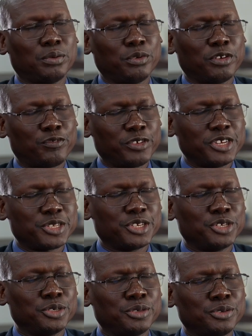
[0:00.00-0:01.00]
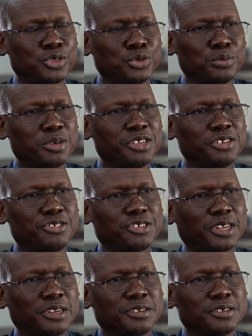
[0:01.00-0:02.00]
We're facing two major
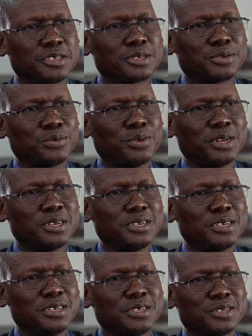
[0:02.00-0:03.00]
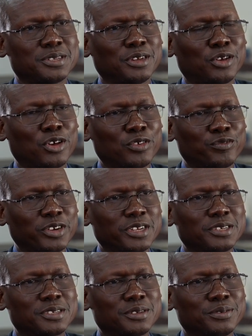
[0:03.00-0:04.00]
challenges. One is the
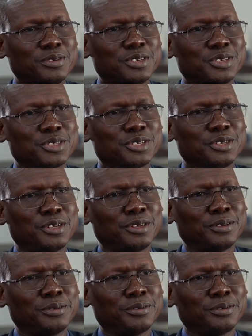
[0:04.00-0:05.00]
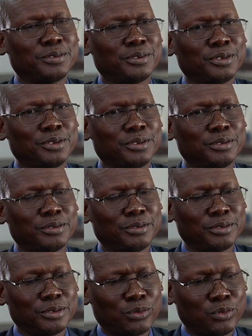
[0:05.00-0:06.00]
conflict, which is the
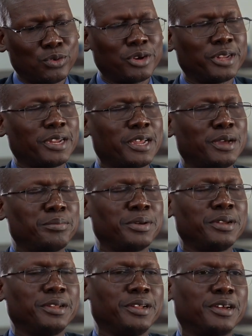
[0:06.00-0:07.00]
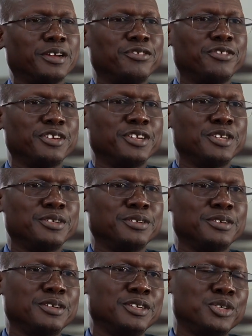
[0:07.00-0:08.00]
war that happened in the country
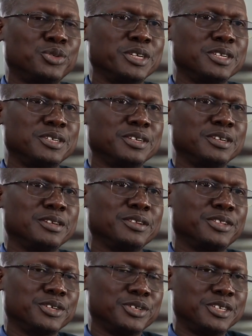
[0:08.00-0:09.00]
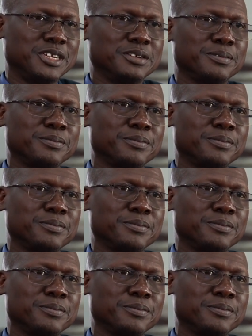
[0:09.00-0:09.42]
in, in twenty thirteen.